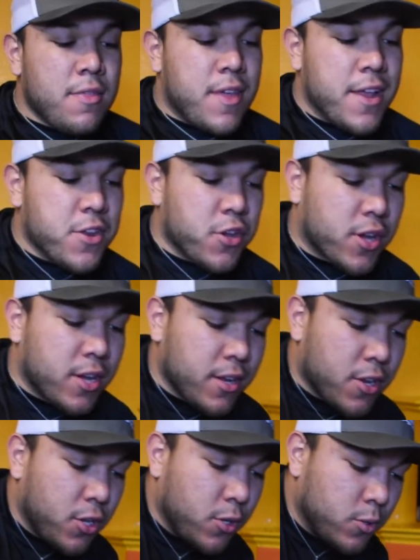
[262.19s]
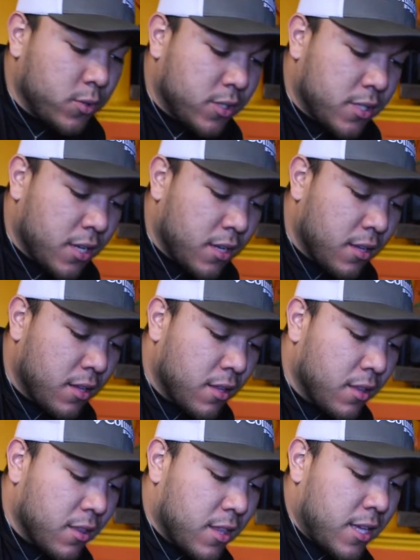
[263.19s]
then you could use
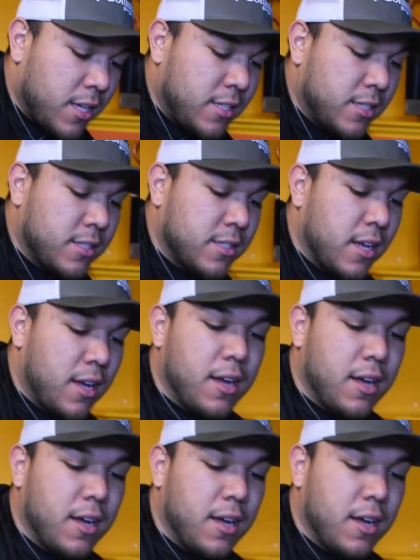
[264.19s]
these